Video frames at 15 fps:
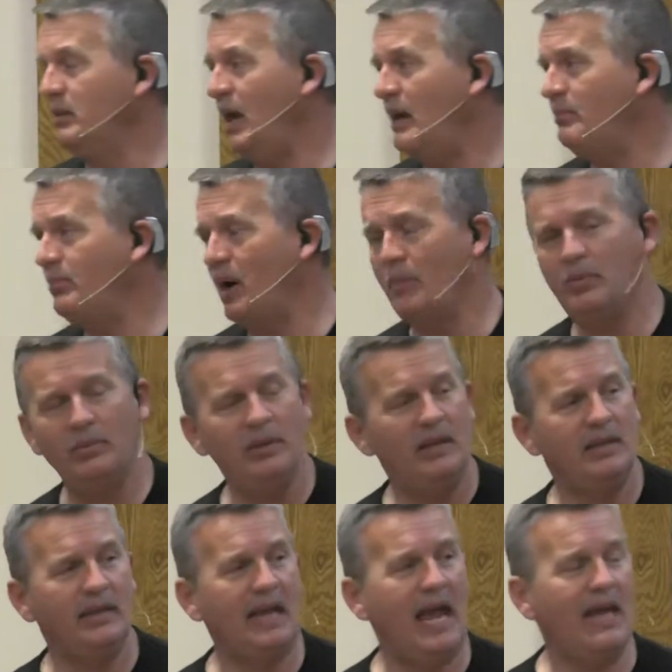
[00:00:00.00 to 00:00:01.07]
I'd probably
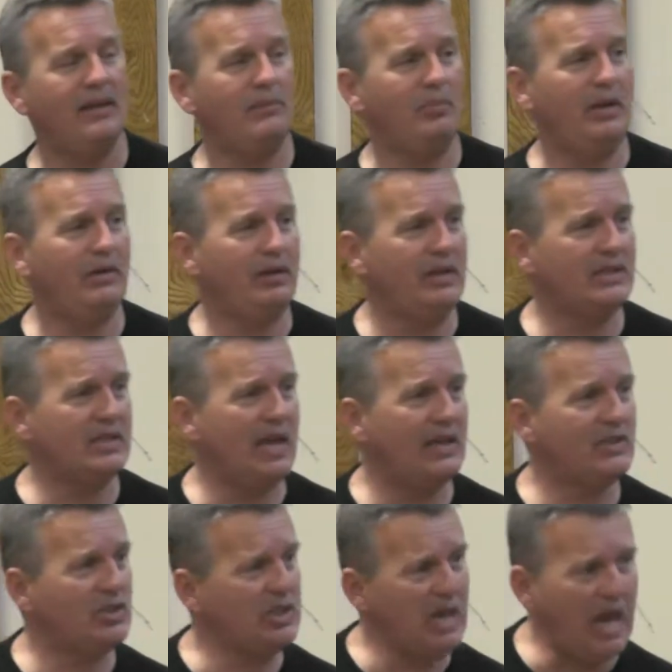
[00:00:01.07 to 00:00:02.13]
be the guy that built his out
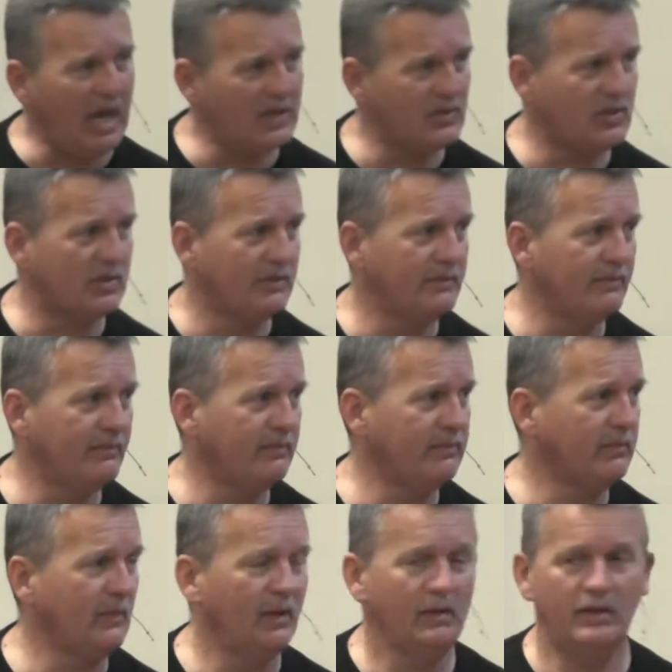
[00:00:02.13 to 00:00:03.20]
of sticks.
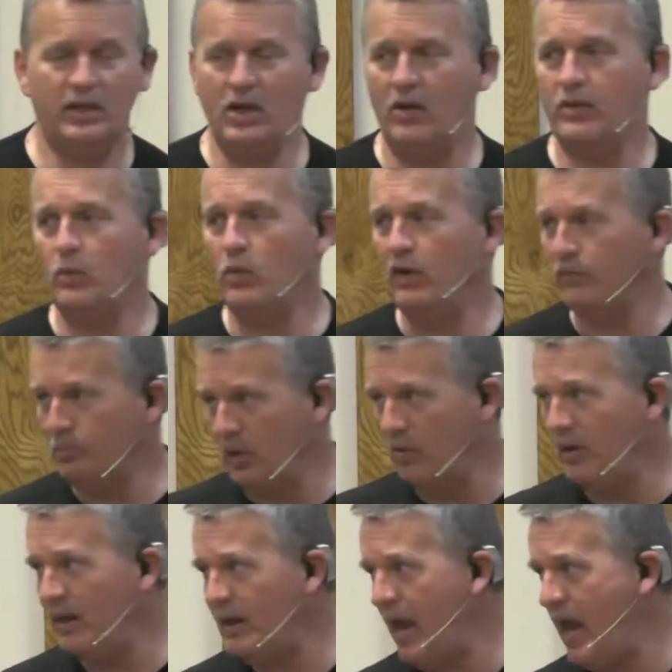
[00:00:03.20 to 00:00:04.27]
The wolf
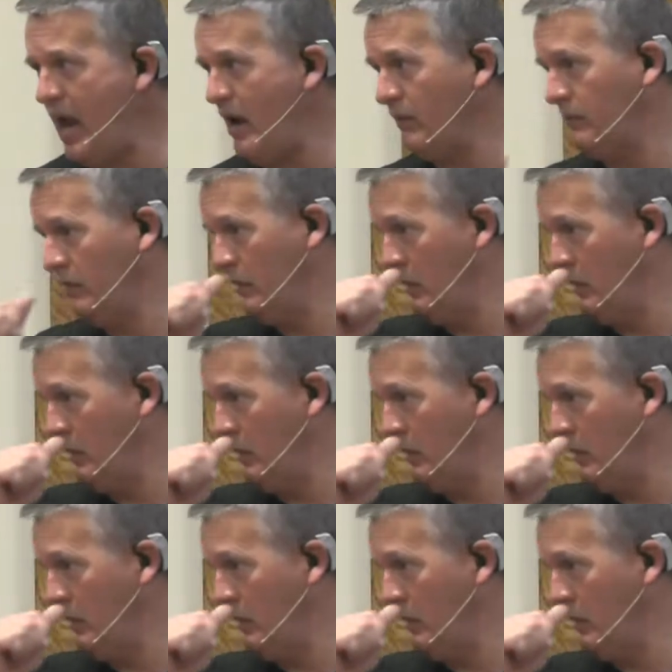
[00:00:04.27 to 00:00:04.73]
blew it down.